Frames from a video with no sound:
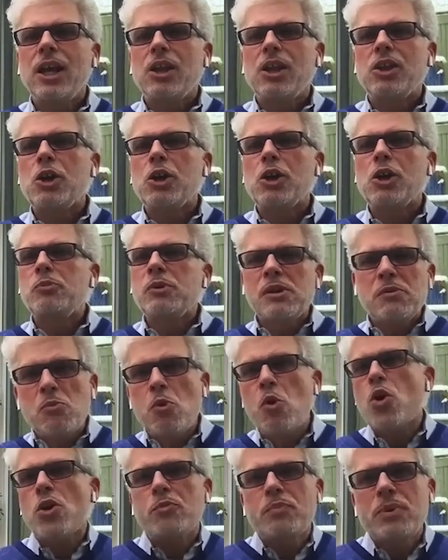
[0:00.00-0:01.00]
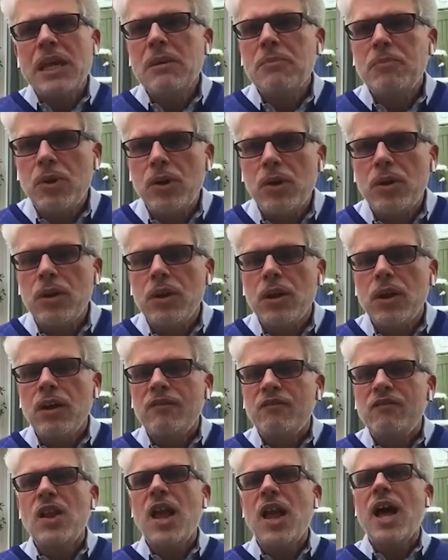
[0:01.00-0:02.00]
there'll be more people
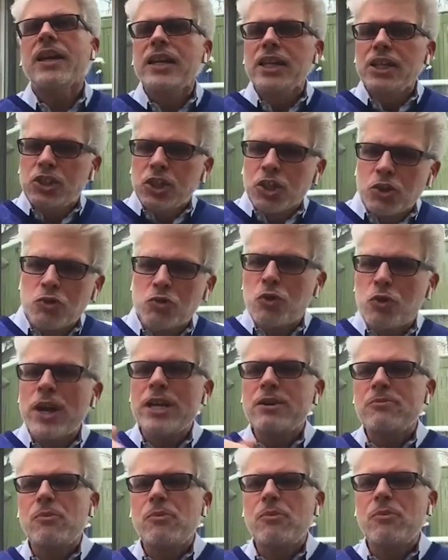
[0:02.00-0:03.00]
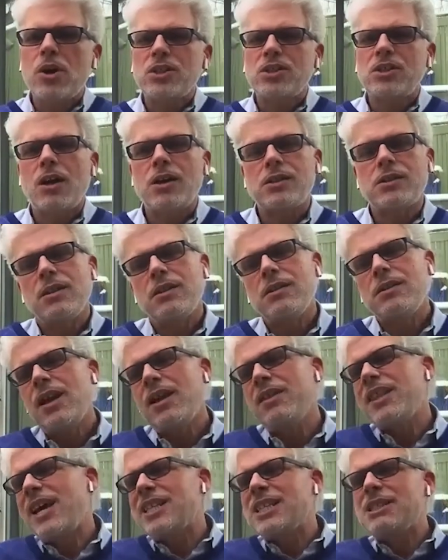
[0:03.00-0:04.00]
flocking to great martial arts. Now
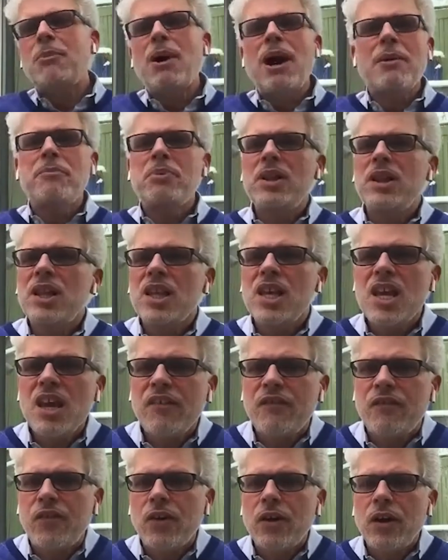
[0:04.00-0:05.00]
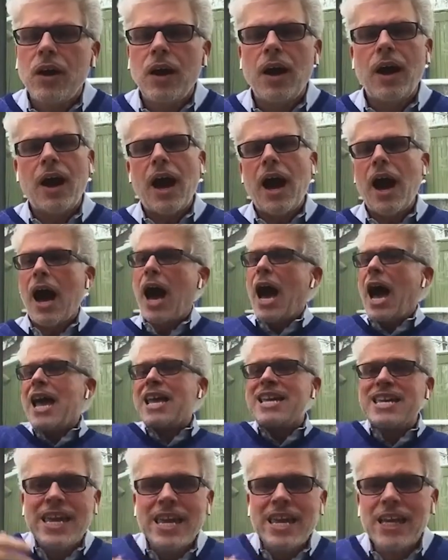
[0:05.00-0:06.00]
that's my belief. I
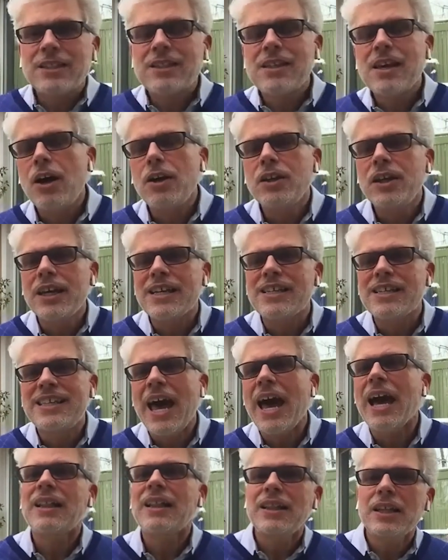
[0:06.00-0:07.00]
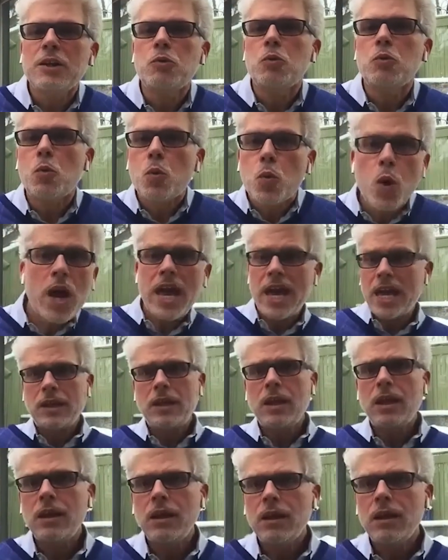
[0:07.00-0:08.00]
can't tell you exactly
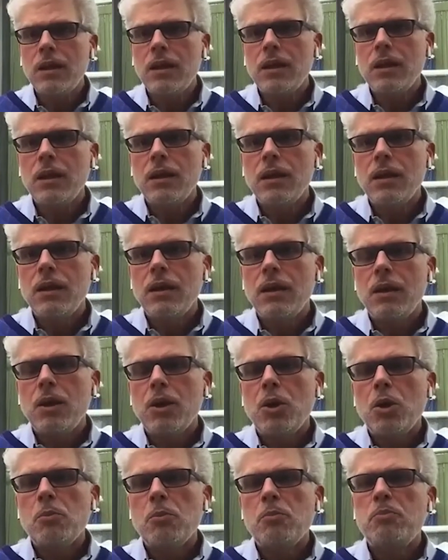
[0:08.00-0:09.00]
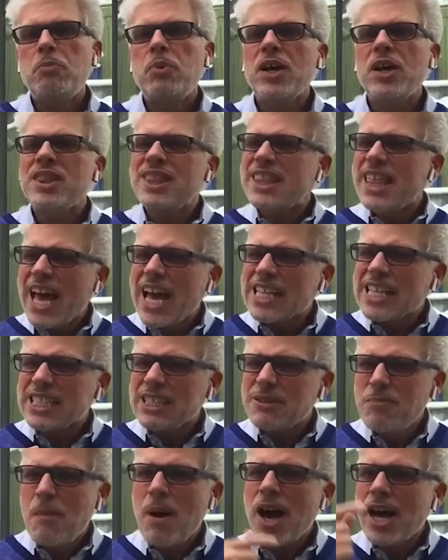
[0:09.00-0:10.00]
when, but
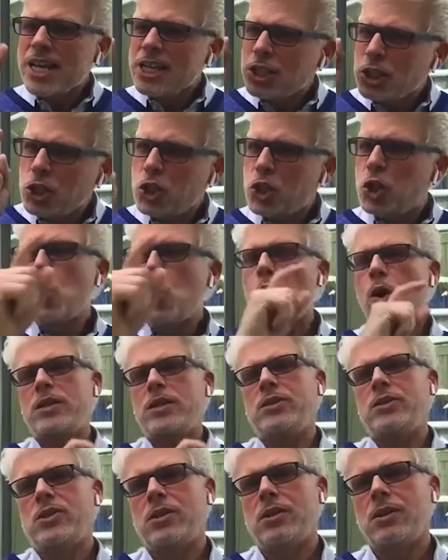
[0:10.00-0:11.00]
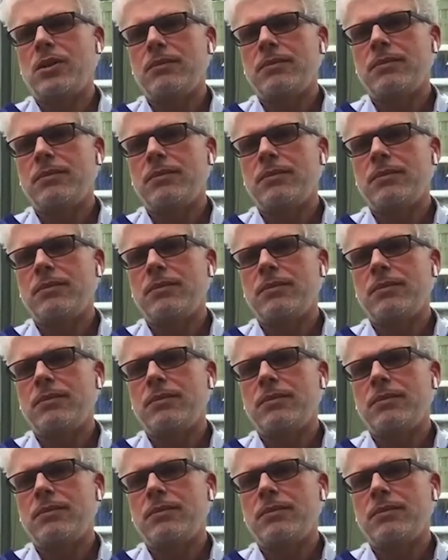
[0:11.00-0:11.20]
that's my choice.